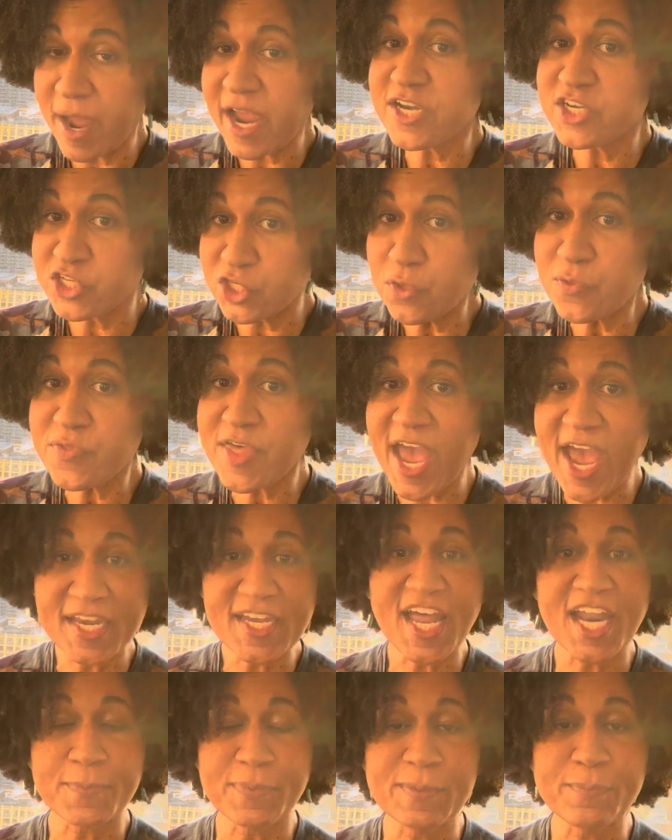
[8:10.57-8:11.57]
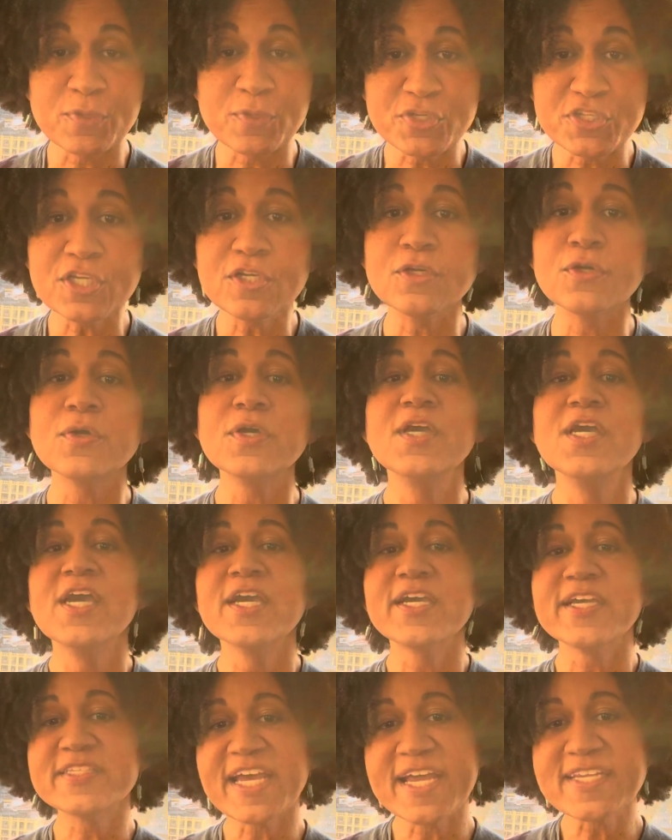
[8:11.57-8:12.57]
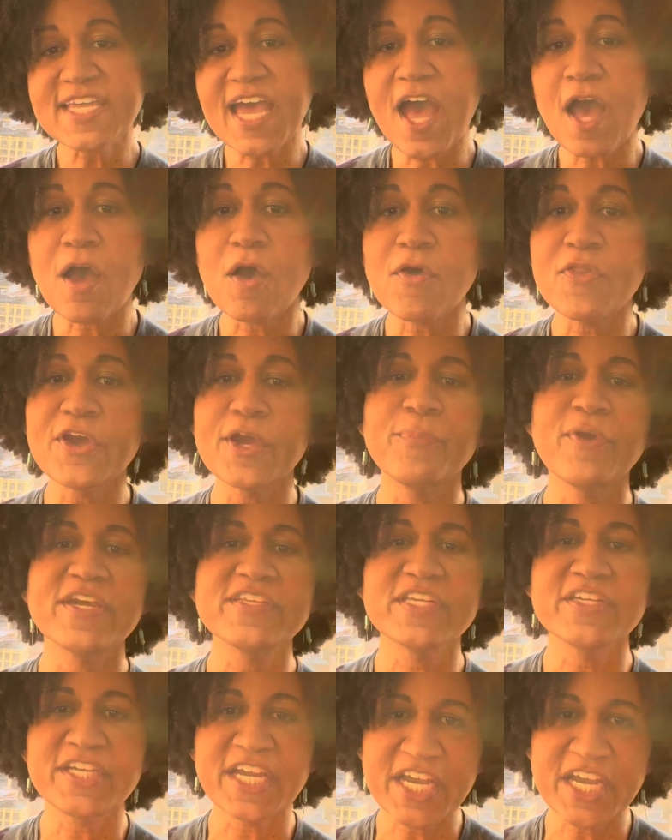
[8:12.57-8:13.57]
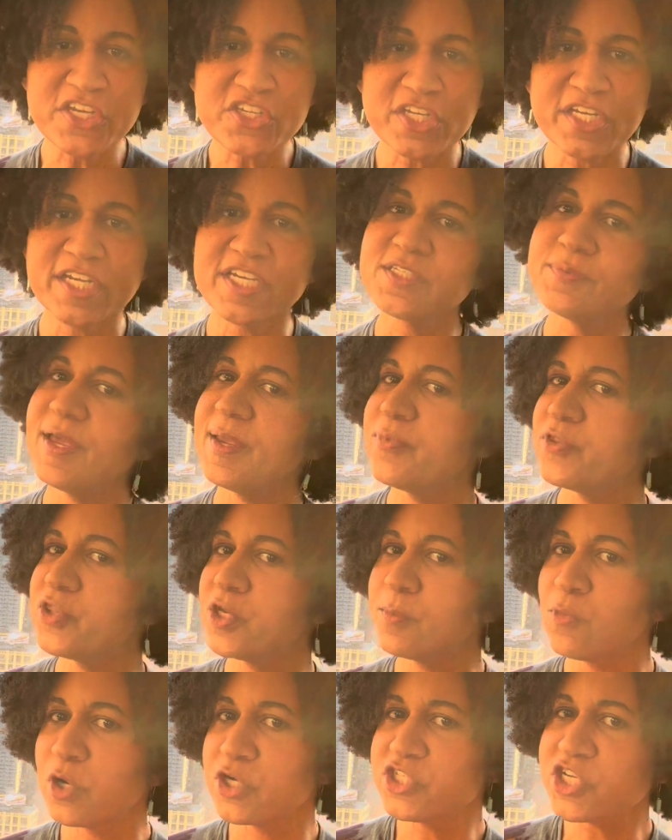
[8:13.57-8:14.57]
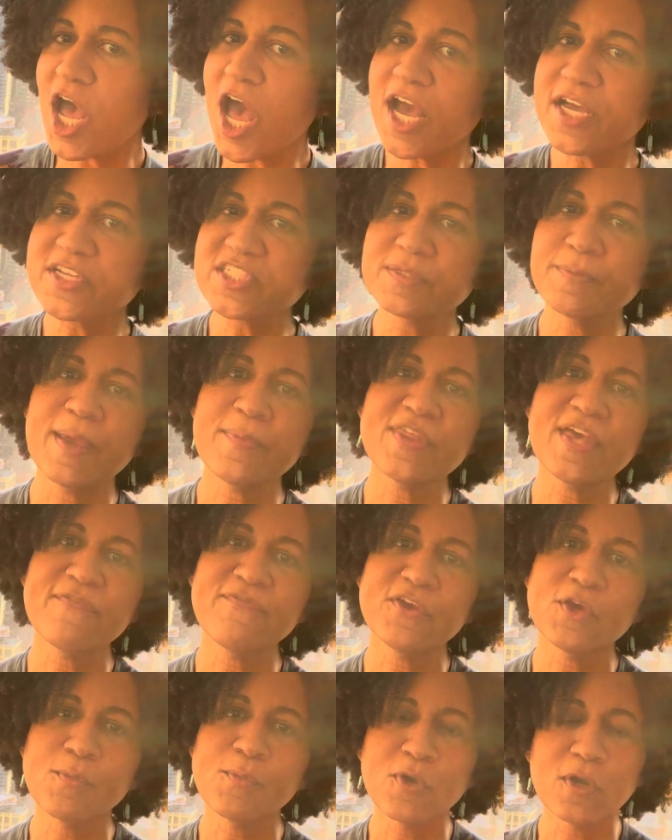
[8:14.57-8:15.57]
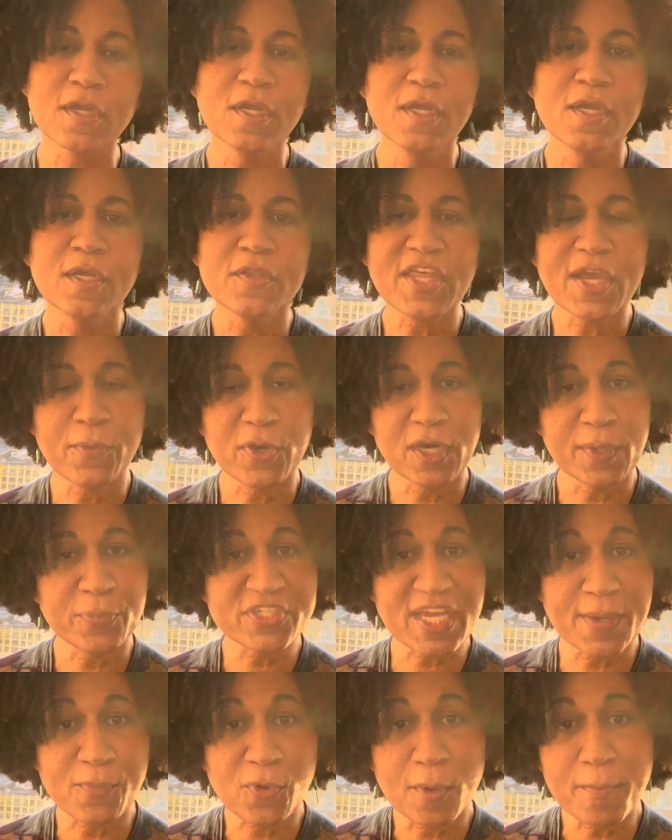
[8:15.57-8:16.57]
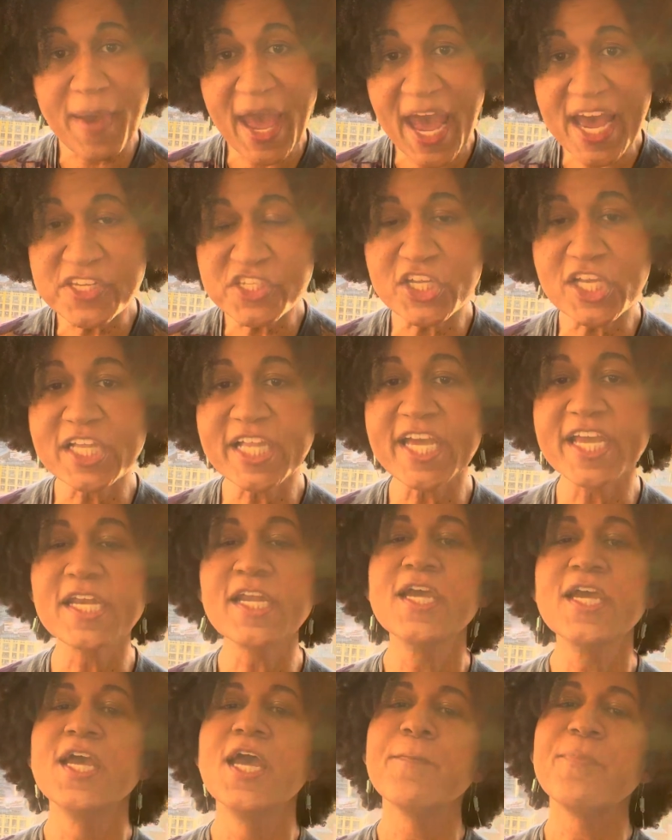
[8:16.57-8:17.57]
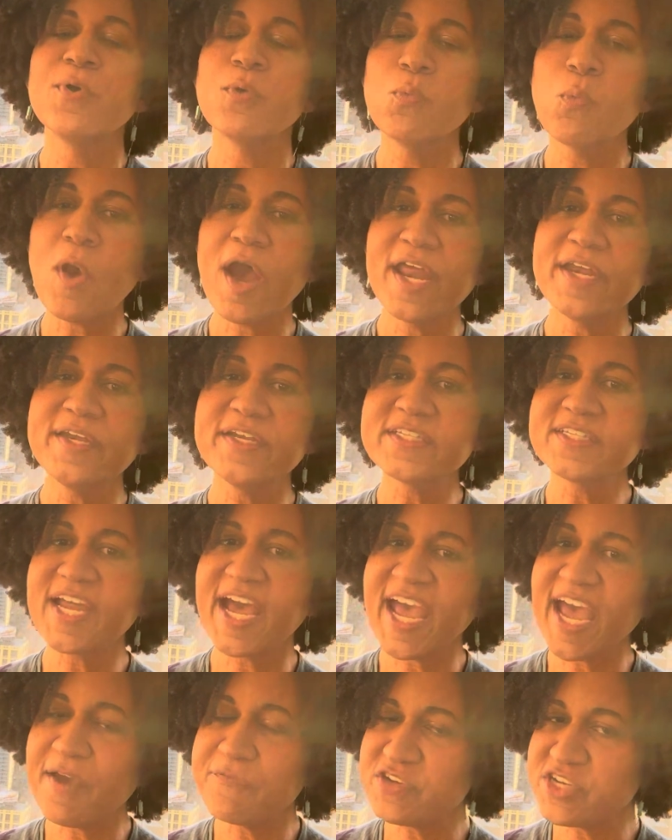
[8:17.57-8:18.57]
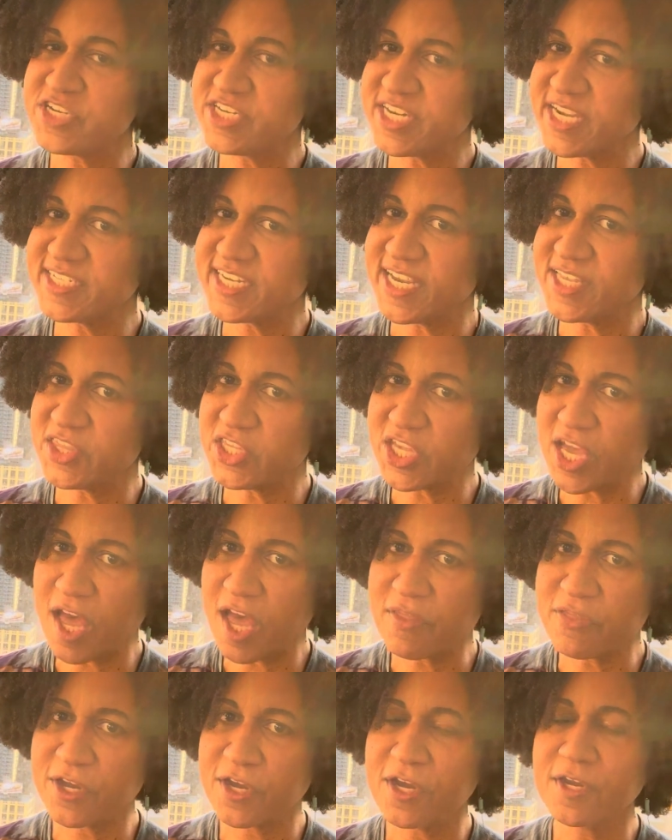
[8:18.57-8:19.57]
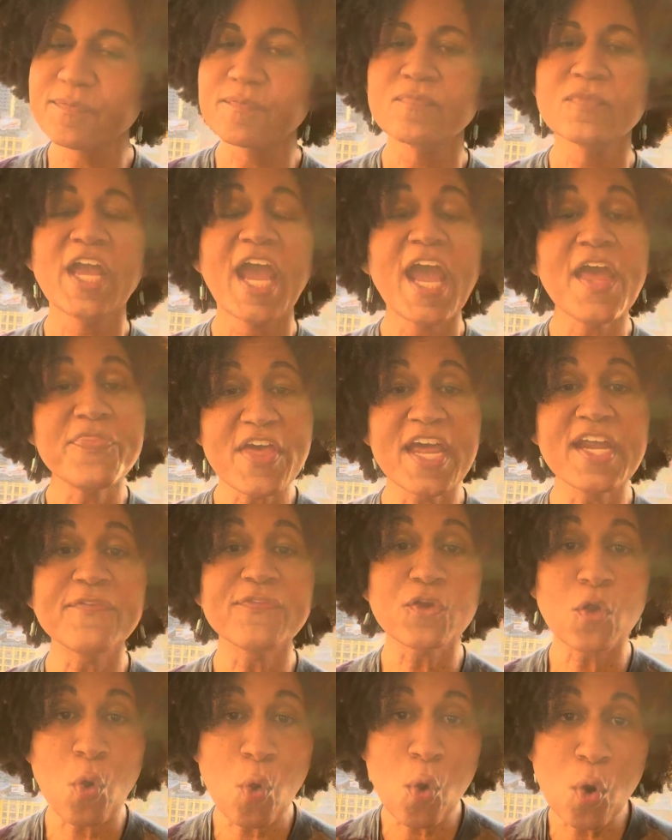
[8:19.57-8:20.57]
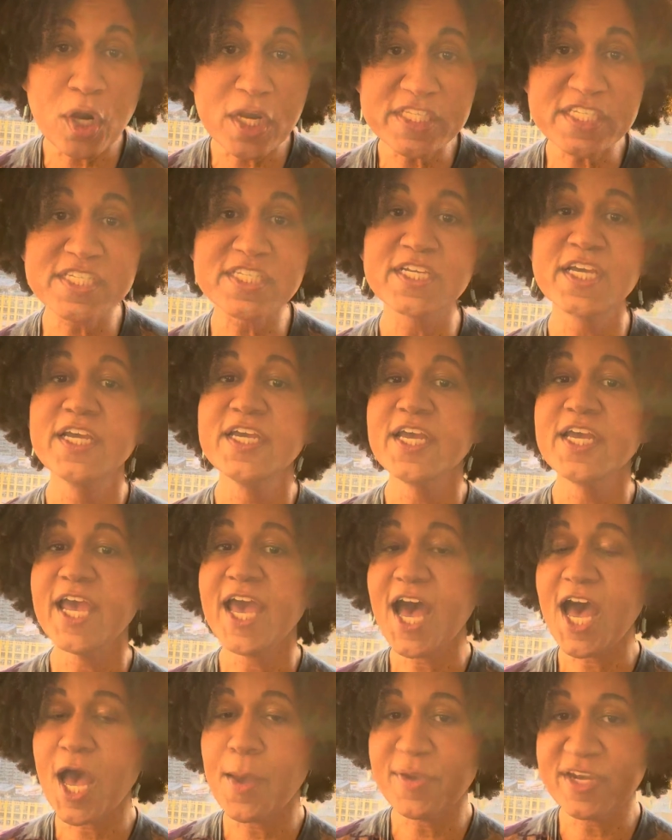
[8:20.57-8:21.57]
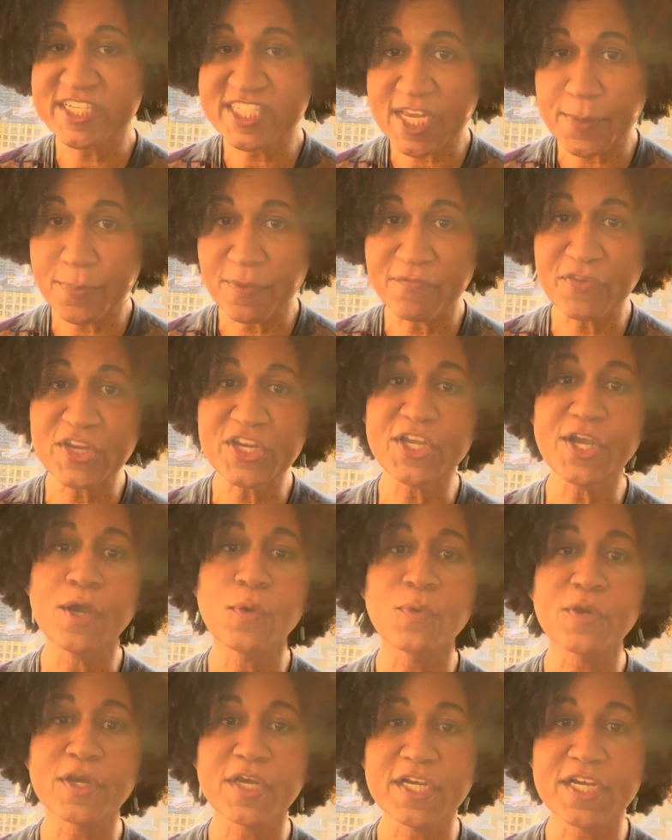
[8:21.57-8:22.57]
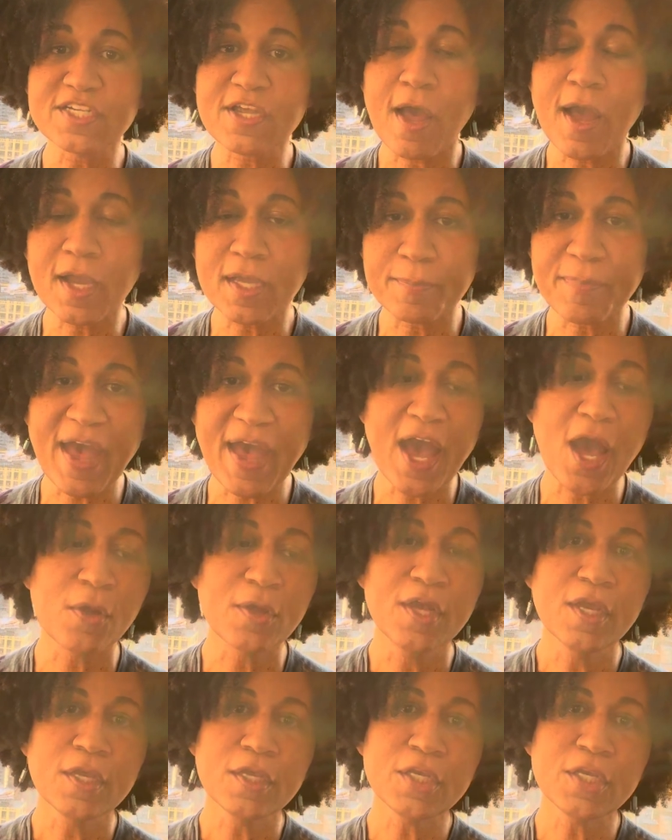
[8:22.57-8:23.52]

do that, and a lot of people do, because that's how their presentation is. Maybe they're more jocks, maybe they want to present more masculine, but one does not have to dictate the other. And then, of course, in a separate video, we're going to talk about,